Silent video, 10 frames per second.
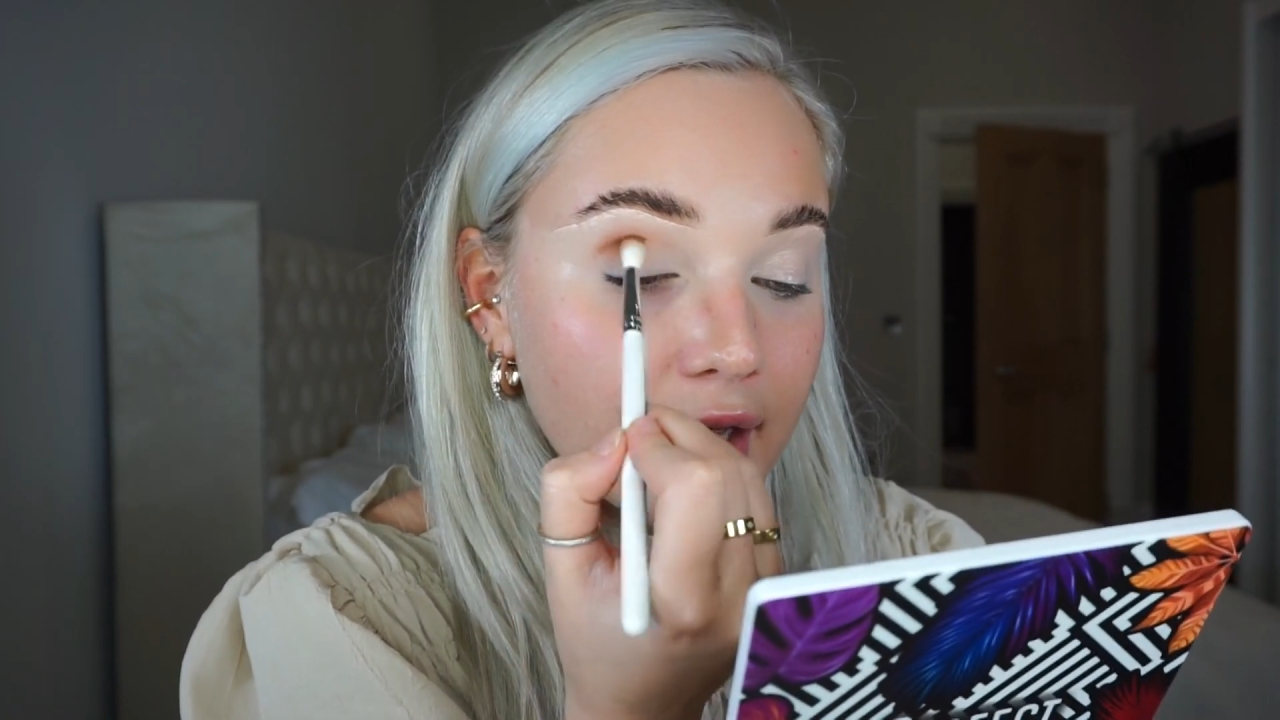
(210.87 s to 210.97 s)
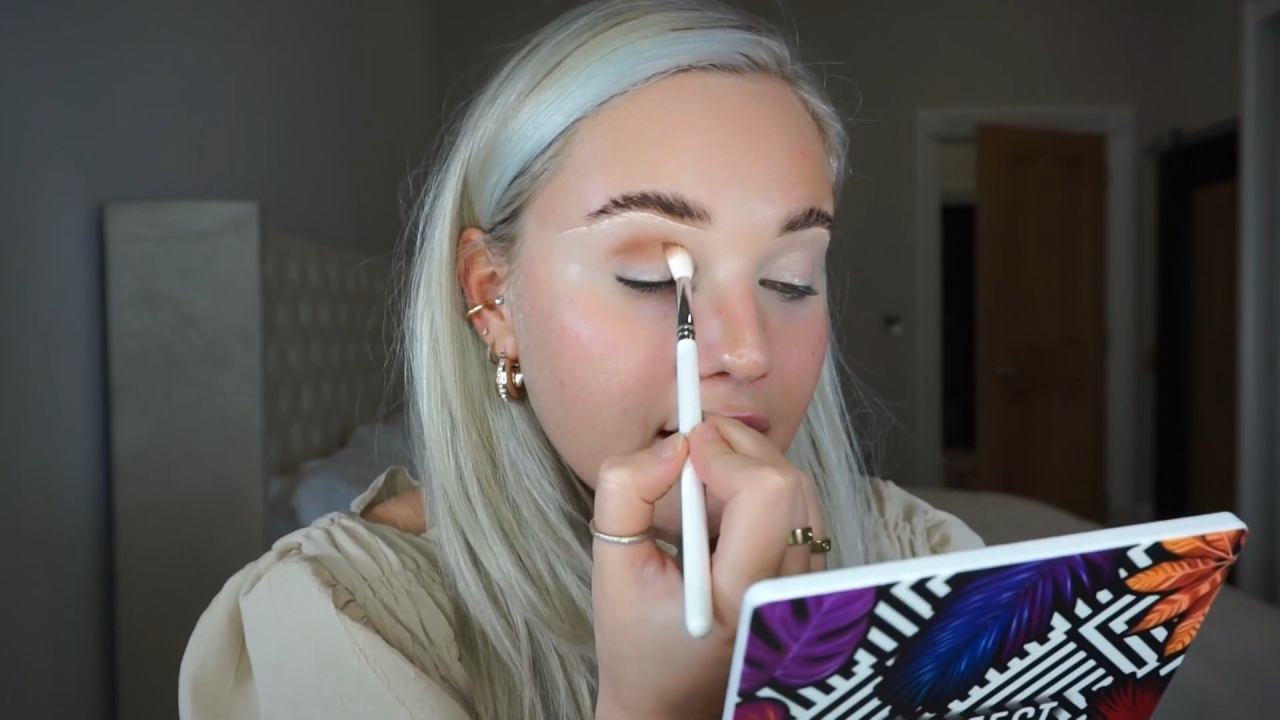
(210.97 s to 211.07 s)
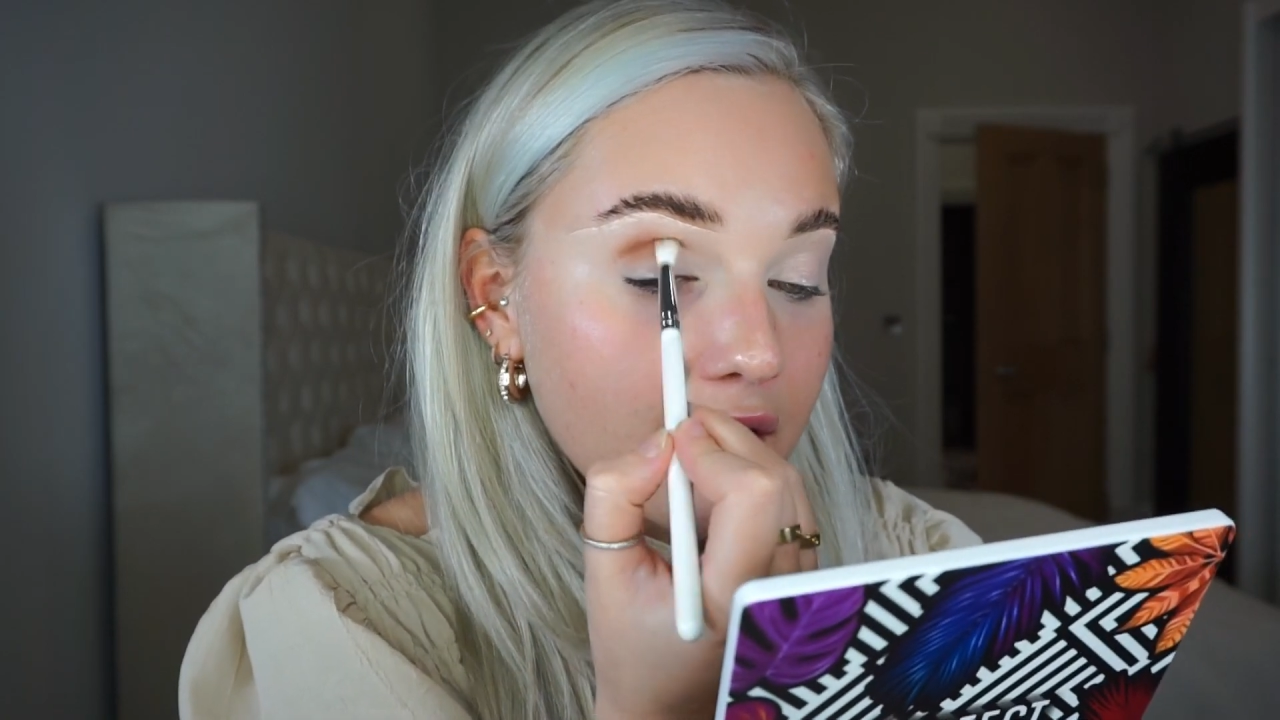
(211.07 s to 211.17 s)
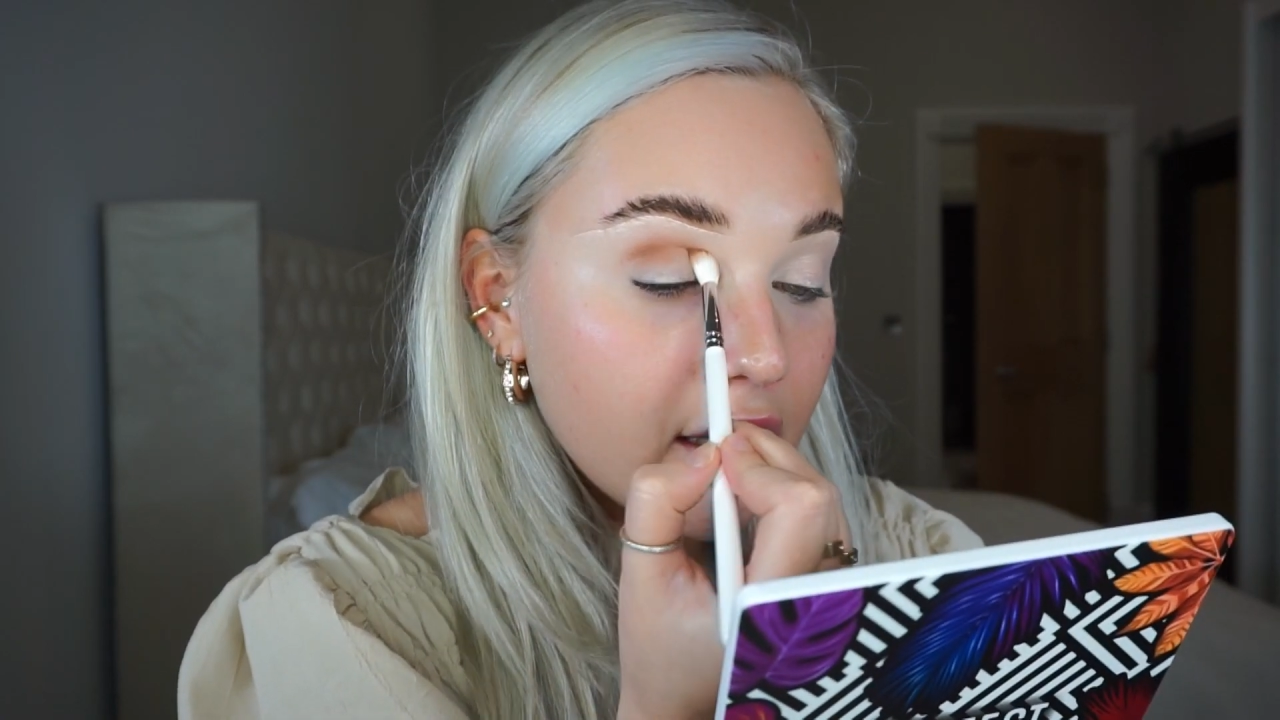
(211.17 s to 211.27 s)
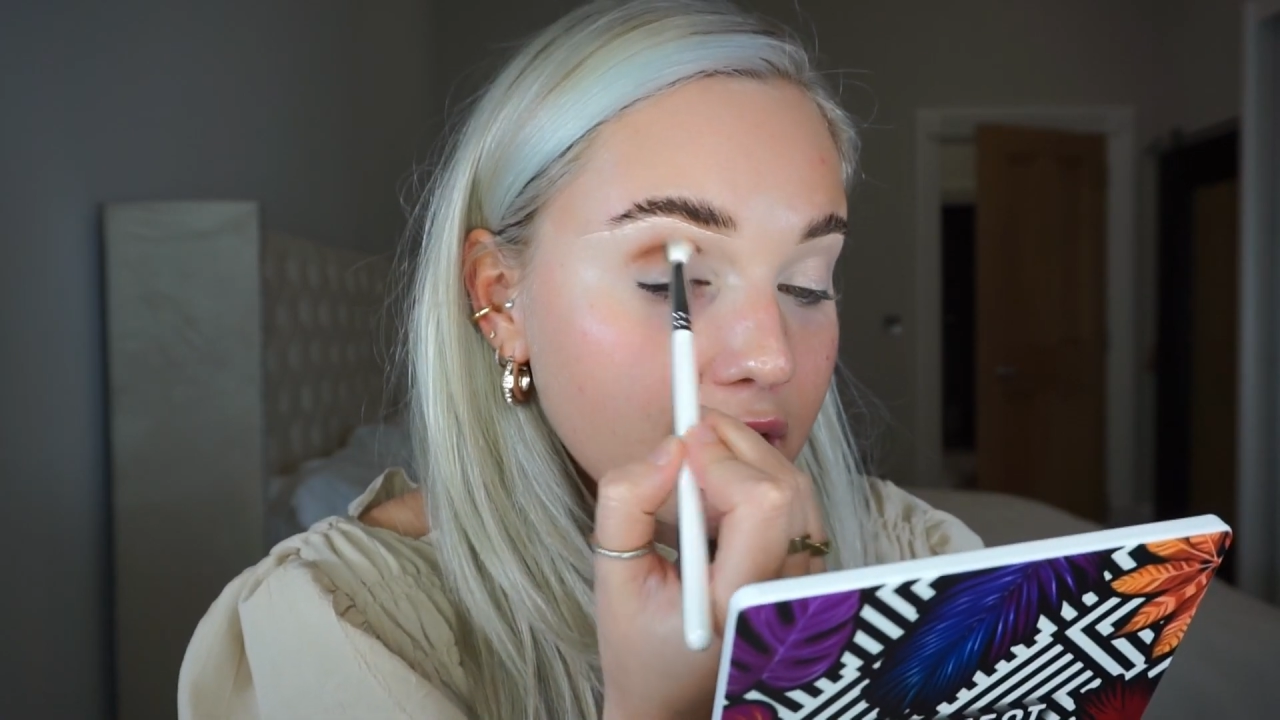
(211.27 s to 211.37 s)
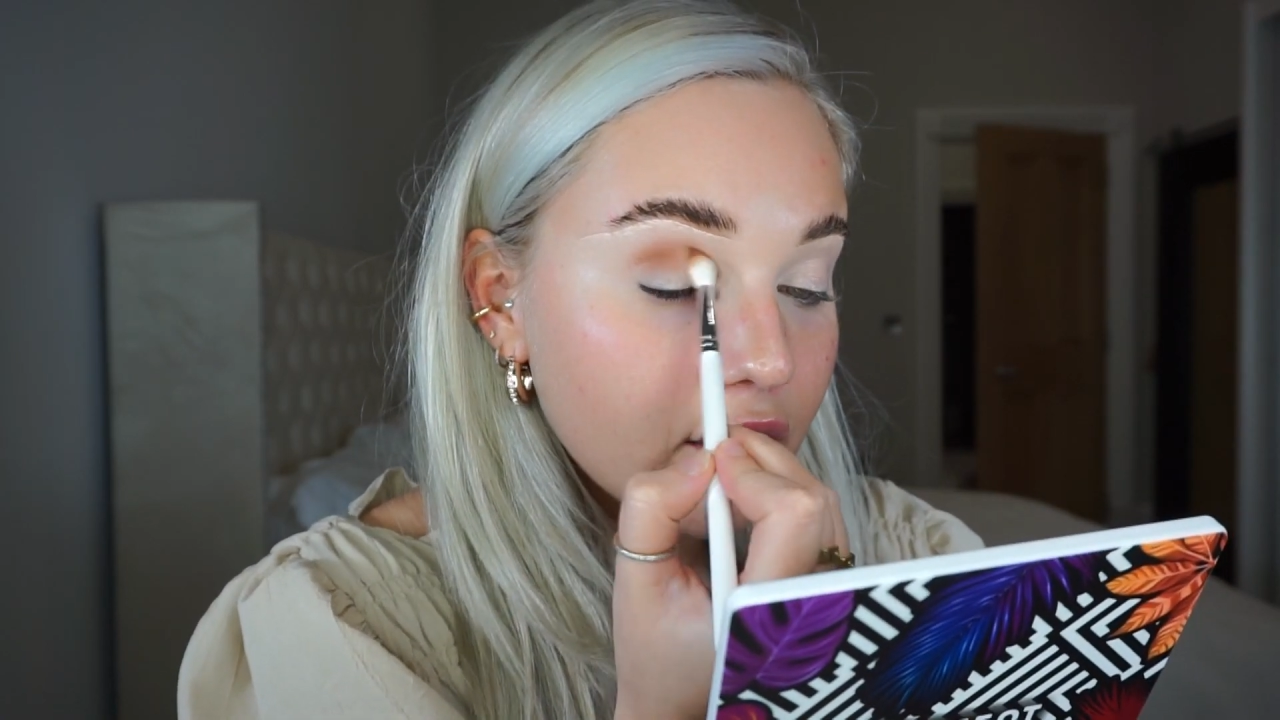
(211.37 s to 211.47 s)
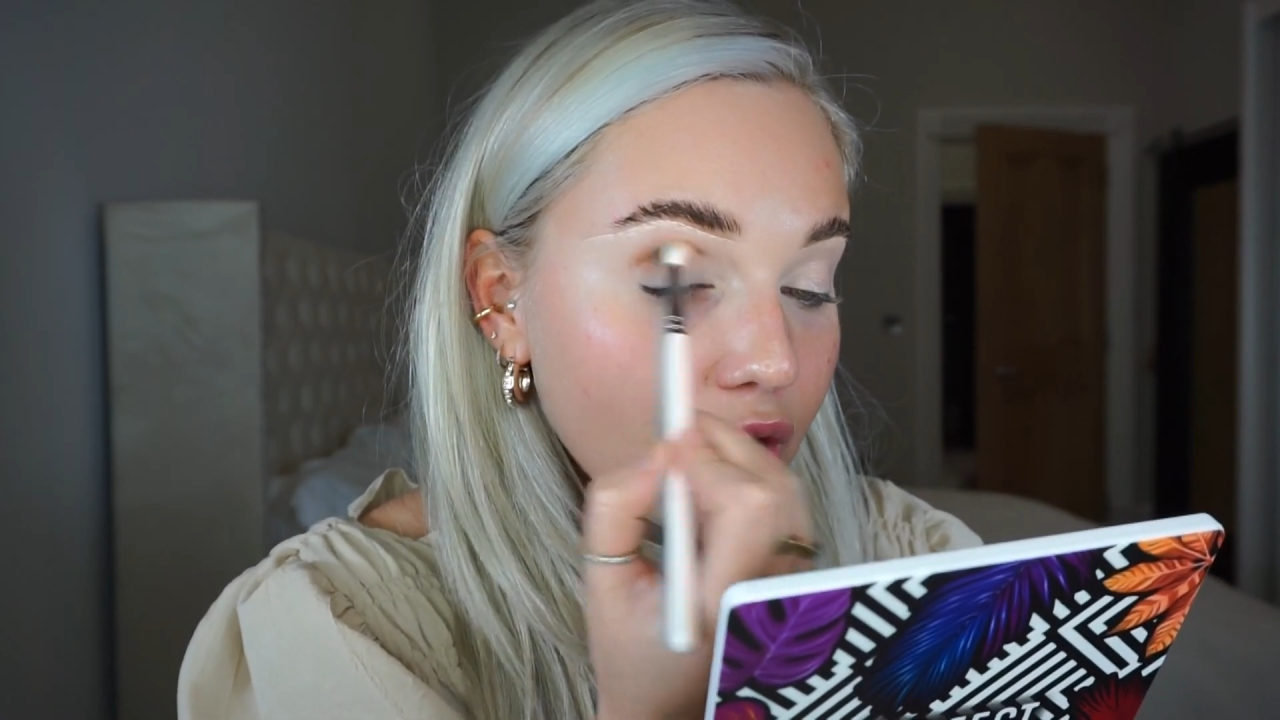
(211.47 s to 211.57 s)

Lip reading: that colour